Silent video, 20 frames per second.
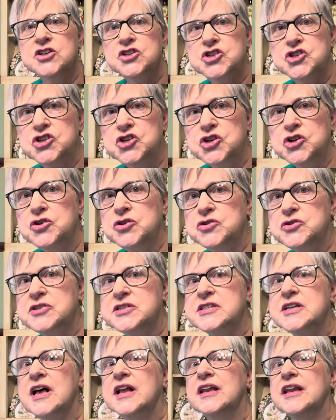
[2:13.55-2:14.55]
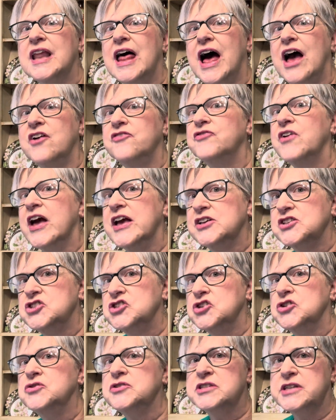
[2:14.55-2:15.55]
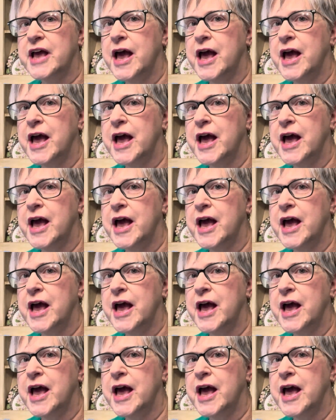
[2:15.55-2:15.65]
choose life, and choose